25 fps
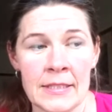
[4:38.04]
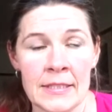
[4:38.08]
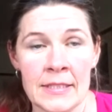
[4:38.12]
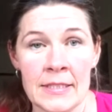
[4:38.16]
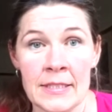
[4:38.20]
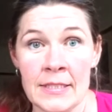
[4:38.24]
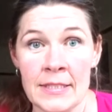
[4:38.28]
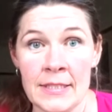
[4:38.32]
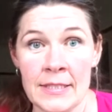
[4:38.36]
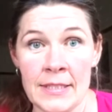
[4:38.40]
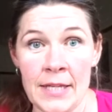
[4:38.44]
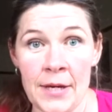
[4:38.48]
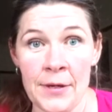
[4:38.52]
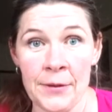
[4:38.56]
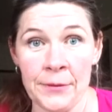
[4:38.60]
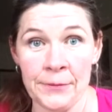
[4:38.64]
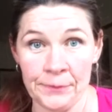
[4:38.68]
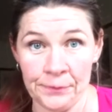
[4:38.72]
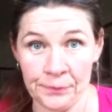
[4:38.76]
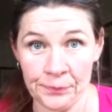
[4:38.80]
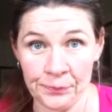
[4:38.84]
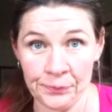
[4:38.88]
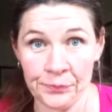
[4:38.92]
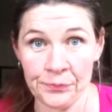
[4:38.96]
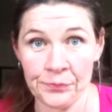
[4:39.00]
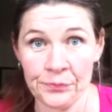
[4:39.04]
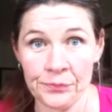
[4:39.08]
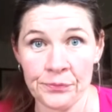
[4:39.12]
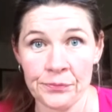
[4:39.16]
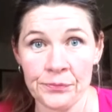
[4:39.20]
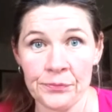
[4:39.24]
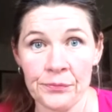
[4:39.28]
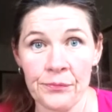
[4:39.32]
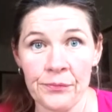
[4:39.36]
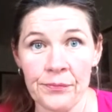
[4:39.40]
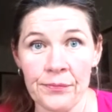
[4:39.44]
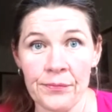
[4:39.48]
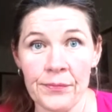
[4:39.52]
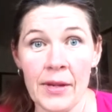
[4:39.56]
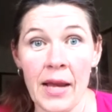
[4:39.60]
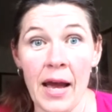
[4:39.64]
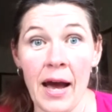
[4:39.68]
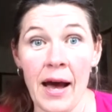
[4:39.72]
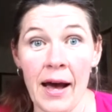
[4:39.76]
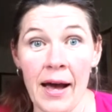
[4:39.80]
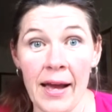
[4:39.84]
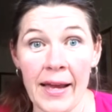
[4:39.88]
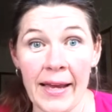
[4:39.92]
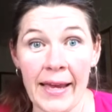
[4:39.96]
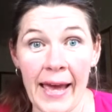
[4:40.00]
So,
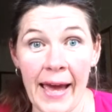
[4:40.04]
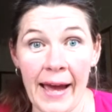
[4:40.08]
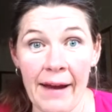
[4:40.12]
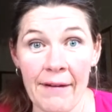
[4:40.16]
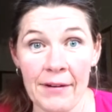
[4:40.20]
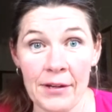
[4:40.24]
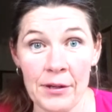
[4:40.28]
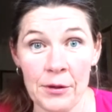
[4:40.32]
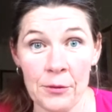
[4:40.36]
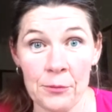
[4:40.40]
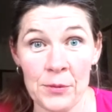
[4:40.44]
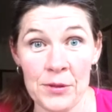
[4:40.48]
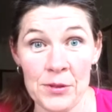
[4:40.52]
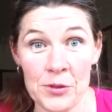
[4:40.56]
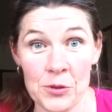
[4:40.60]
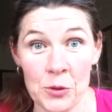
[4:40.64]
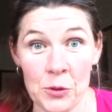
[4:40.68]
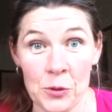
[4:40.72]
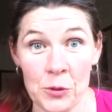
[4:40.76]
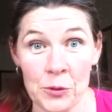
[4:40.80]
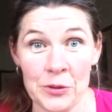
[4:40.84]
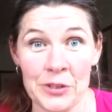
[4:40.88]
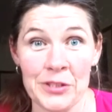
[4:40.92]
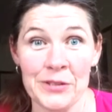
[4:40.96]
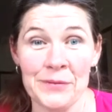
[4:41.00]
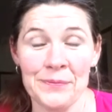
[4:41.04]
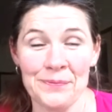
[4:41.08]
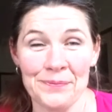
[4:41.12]
I carry on with George.